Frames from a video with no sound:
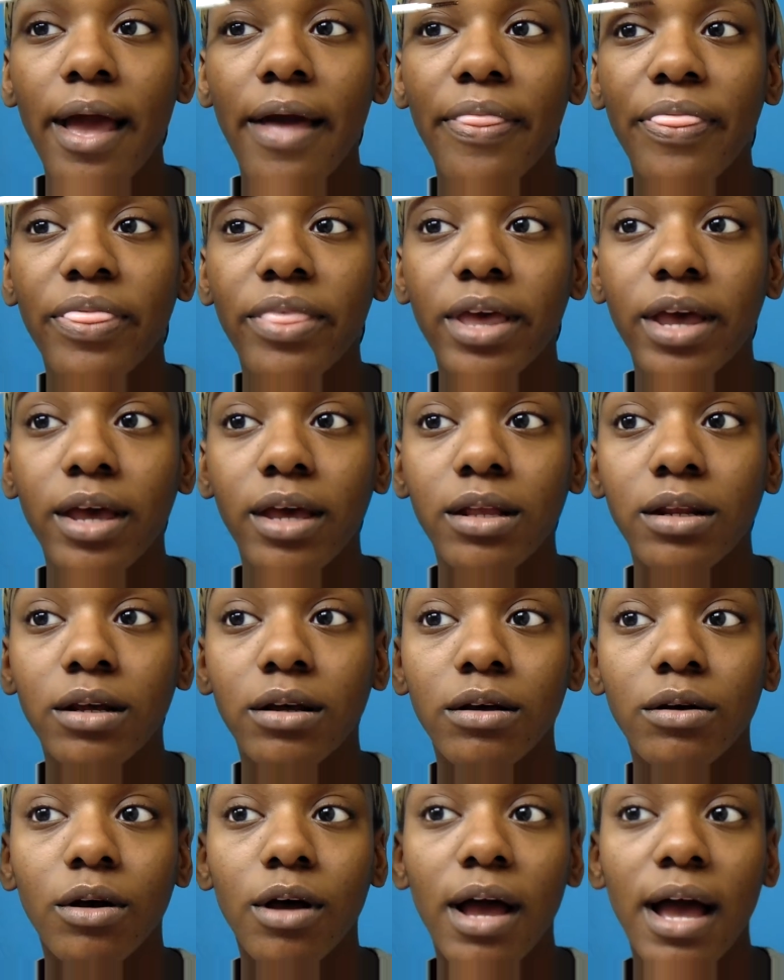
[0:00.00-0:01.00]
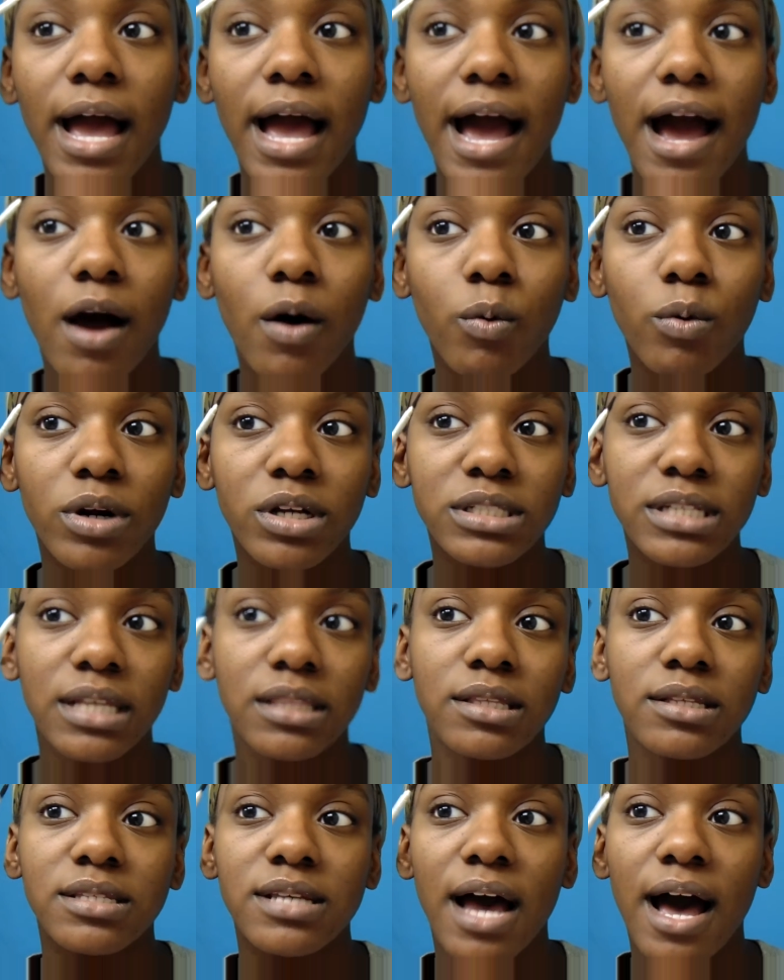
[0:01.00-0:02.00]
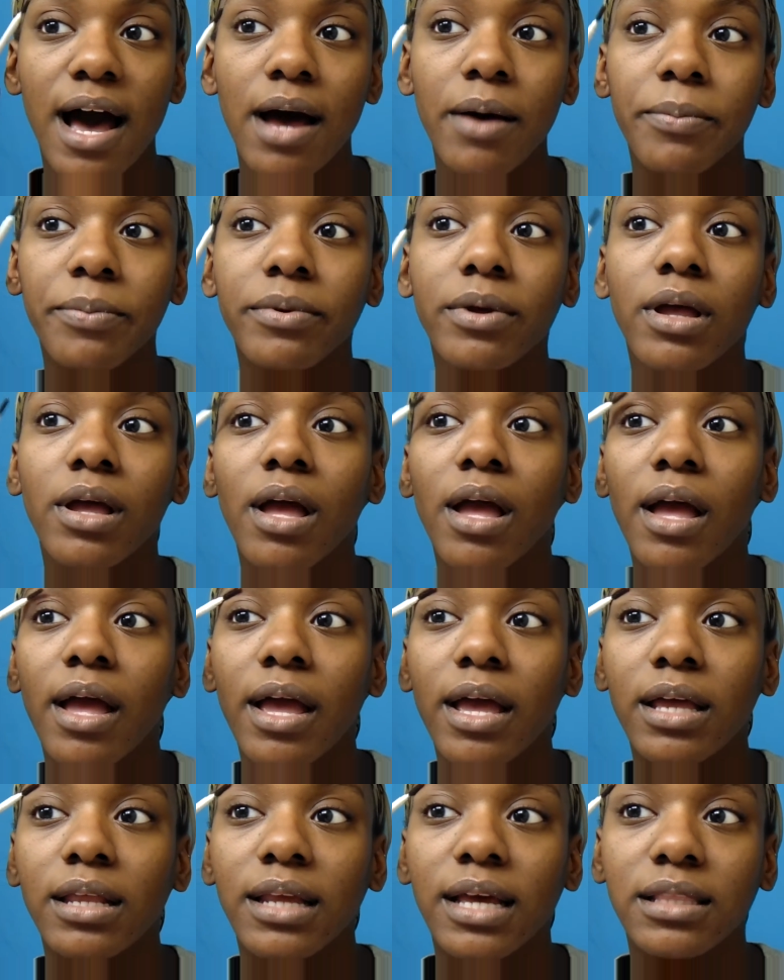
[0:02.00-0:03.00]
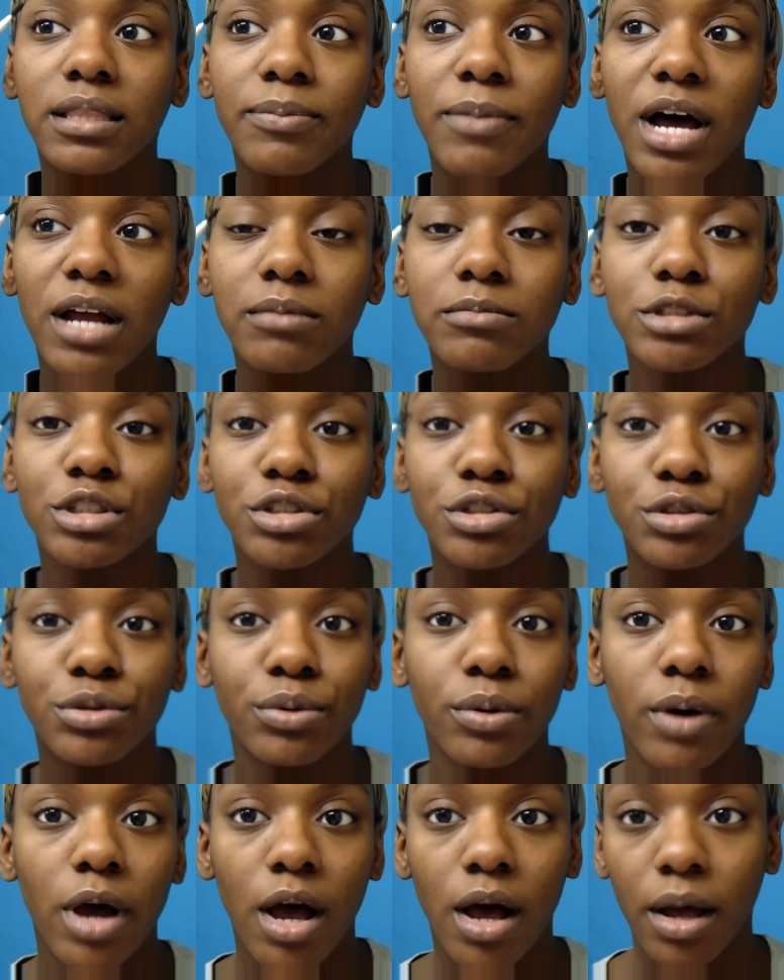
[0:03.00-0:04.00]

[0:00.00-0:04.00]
and then outwards at the top and at the bottom too.